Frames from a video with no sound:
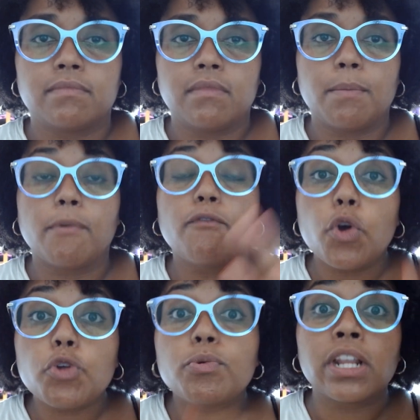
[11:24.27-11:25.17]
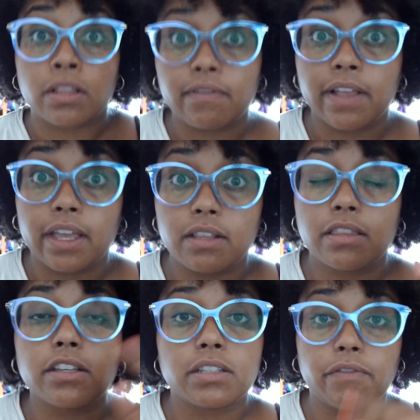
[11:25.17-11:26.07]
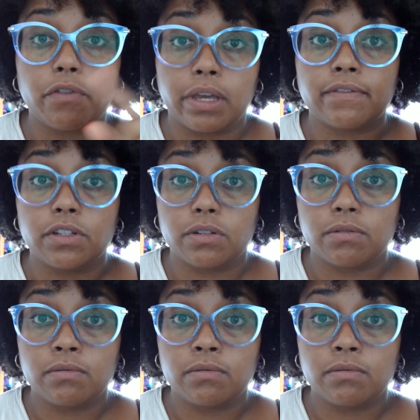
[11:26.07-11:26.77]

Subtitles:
Before you get on the flight, the stuff you have to do.